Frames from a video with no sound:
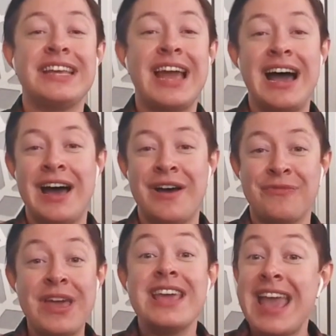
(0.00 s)
idea
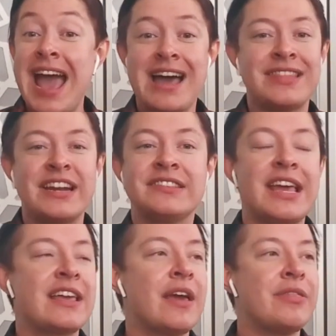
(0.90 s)
of that it's
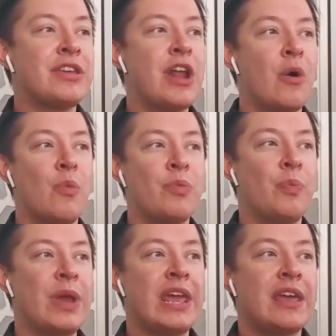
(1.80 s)
like
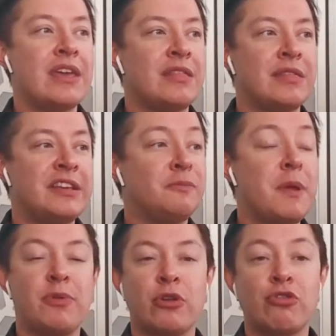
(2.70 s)
these
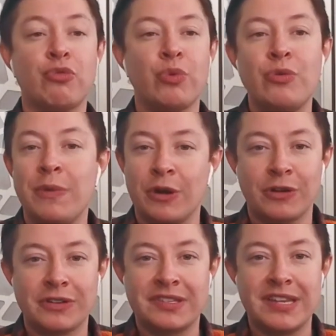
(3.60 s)
people are
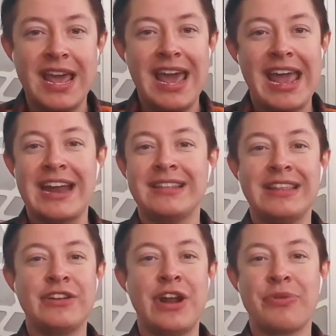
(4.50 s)
groomers,
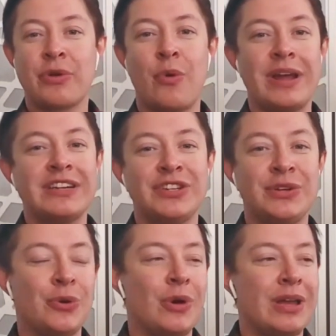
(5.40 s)
and they're going
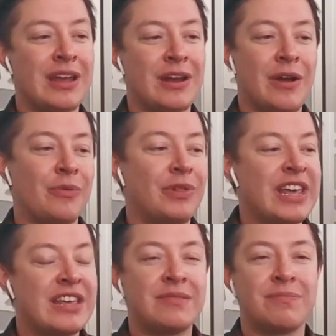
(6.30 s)
to
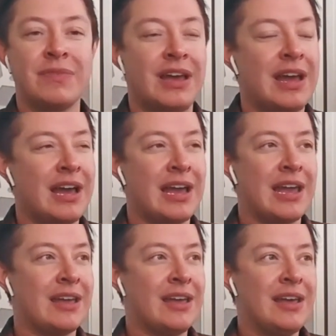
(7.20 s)
like
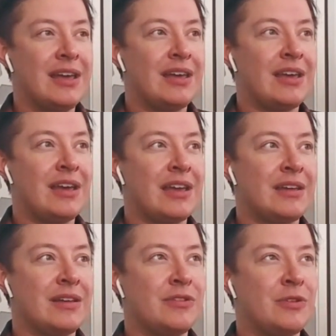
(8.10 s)
uh
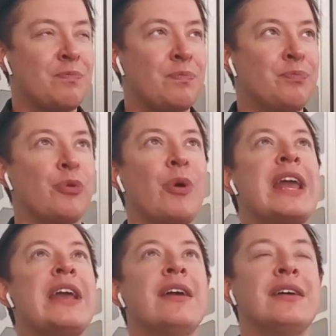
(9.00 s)
uh,
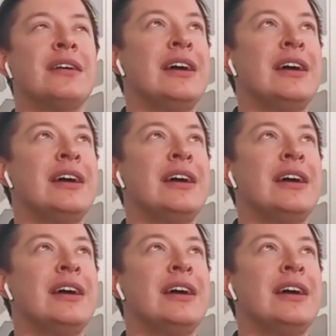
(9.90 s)
bring